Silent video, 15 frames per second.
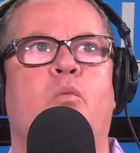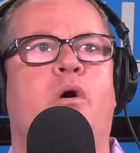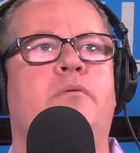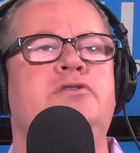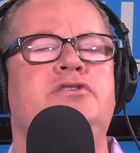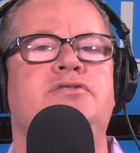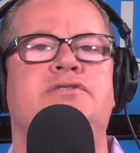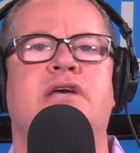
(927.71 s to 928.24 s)
what
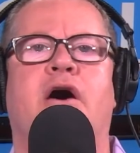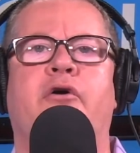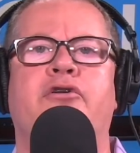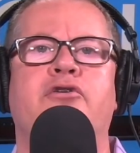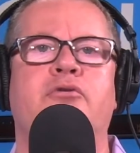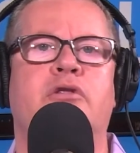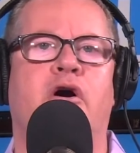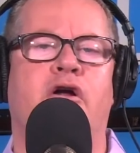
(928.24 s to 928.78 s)
would you tell a
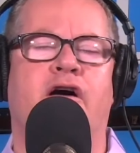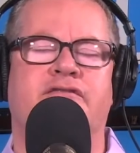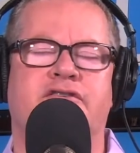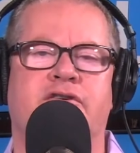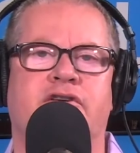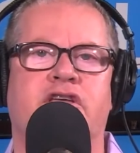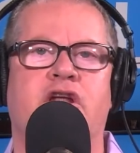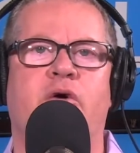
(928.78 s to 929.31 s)
new loan
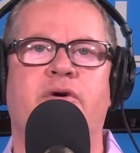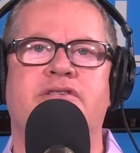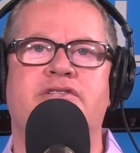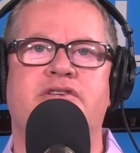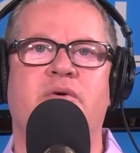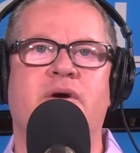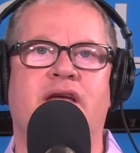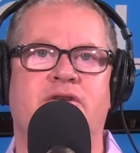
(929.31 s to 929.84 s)
officer? You know, it's
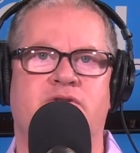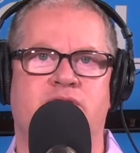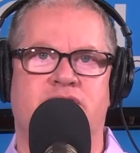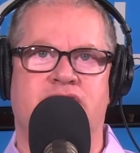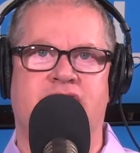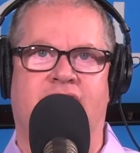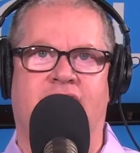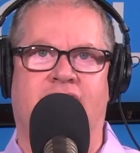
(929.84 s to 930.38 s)
so
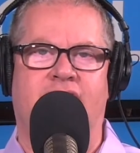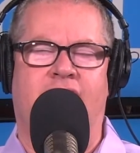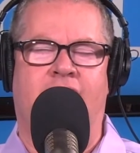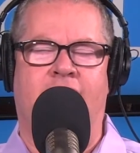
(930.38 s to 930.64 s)
interesting.